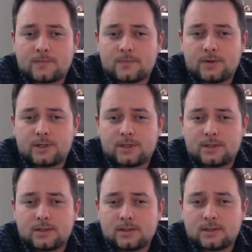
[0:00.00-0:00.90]

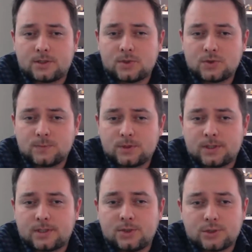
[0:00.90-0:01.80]
very useful
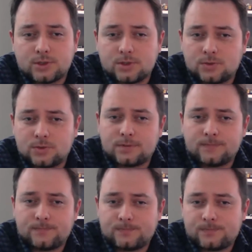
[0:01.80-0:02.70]
addition to
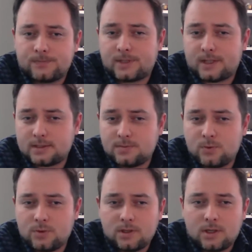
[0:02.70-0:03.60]
the
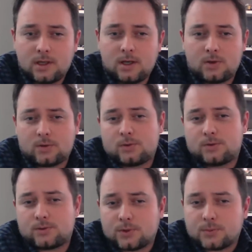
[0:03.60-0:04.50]
textbook
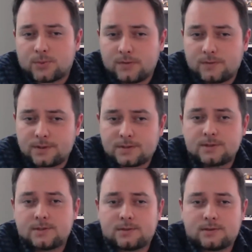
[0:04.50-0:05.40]
or your previous
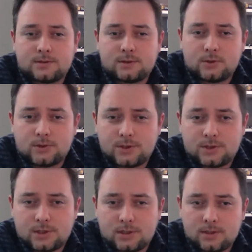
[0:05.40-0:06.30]

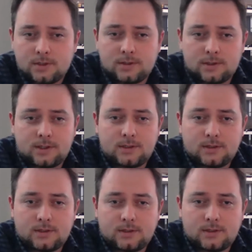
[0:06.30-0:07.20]
knowledge in
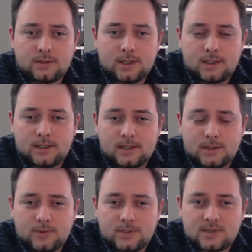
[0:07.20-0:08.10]

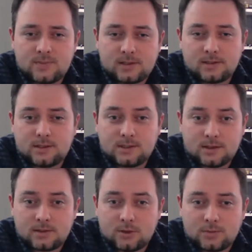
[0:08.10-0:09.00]
electricity,
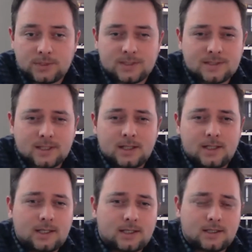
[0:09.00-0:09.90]
magnetism, and optics.
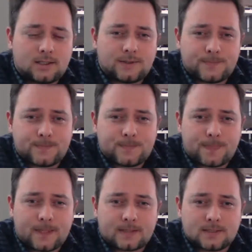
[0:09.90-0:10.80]

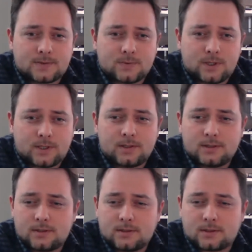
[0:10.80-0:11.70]
That's why
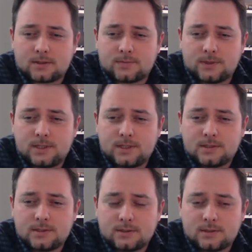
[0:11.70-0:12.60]

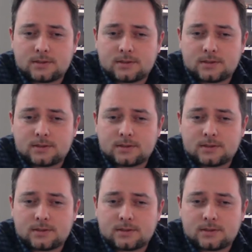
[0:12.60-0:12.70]
please